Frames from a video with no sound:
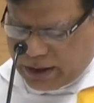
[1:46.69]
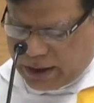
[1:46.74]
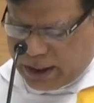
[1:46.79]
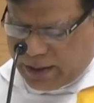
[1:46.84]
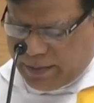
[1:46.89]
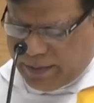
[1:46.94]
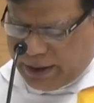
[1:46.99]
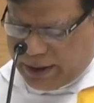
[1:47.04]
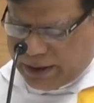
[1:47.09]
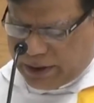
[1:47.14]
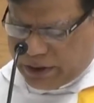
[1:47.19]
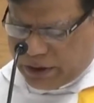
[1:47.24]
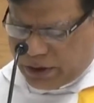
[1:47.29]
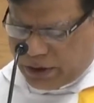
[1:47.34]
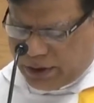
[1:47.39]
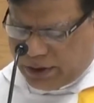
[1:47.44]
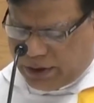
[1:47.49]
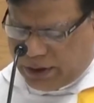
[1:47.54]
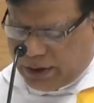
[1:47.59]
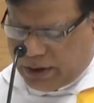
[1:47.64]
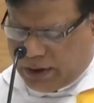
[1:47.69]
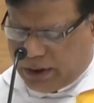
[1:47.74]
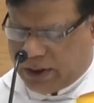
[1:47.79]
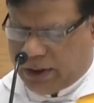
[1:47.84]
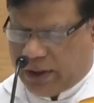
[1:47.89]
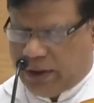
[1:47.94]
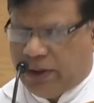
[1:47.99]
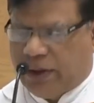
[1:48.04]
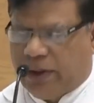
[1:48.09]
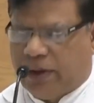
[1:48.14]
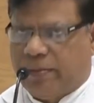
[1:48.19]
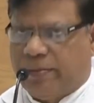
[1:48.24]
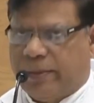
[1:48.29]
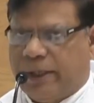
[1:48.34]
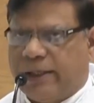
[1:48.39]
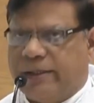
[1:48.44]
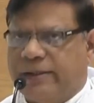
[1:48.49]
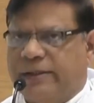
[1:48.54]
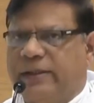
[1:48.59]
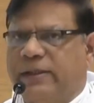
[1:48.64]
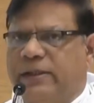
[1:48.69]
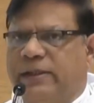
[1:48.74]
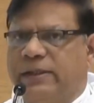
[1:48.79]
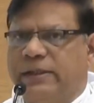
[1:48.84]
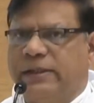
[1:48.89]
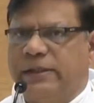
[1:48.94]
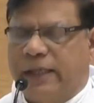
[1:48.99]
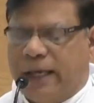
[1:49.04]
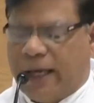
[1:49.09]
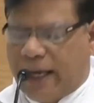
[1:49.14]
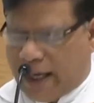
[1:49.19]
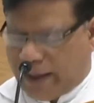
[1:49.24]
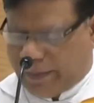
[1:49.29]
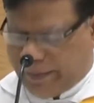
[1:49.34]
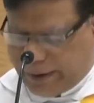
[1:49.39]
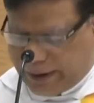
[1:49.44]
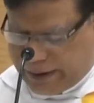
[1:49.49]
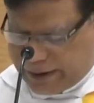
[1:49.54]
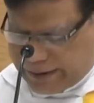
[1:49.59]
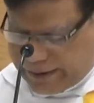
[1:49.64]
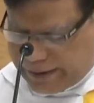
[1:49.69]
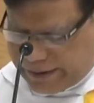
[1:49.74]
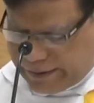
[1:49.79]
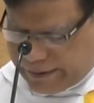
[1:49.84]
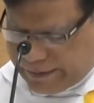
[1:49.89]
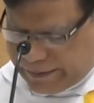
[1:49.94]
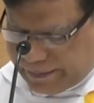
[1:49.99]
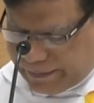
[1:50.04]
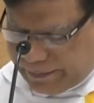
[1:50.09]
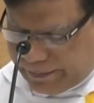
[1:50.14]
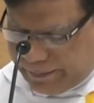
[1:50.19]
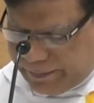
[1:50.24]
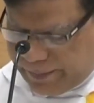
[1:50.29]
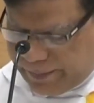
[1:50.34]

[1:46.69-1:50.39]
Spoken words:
Come and join in your master's happiness.